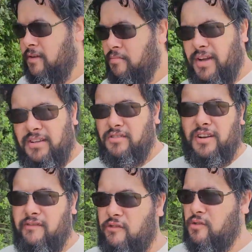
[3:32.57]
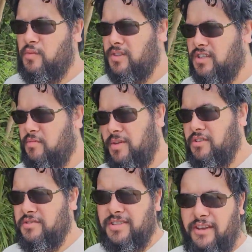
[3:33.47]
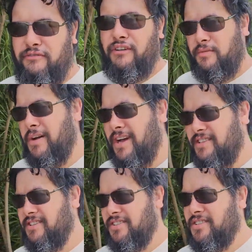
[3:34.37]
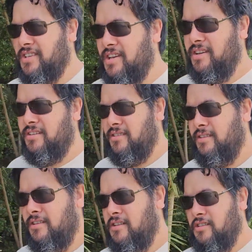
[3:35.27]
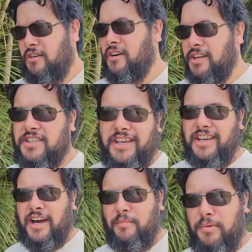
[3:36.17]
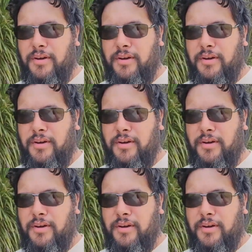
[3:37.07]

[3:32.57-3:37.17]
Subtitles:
but not everyone wants to be using their free passes on a teacup.